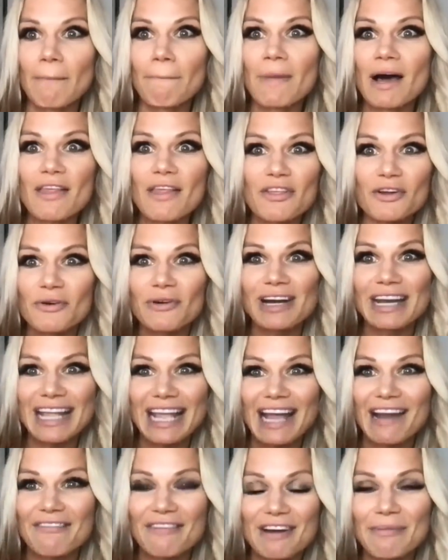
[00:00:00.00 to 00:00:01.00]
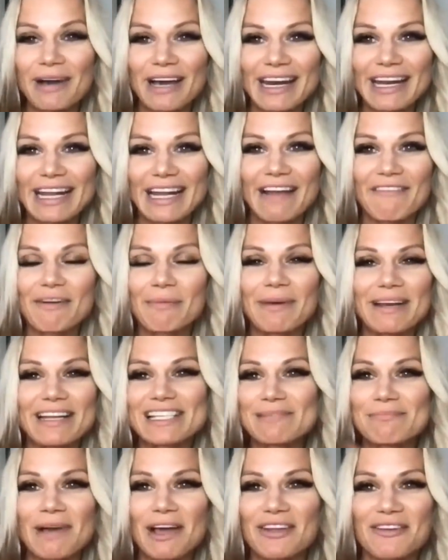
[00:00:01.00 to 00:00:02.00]
mothering everybody.
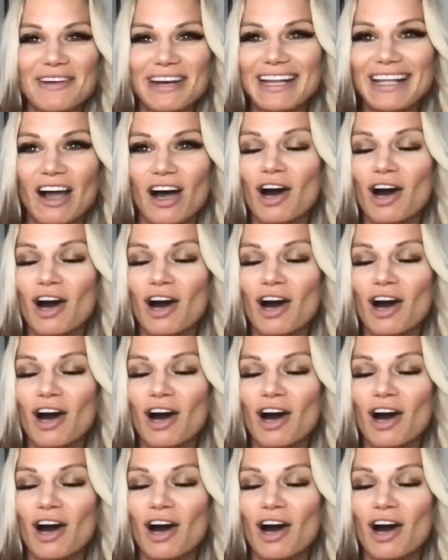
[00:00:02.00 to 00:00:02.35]
Everybody's mothering.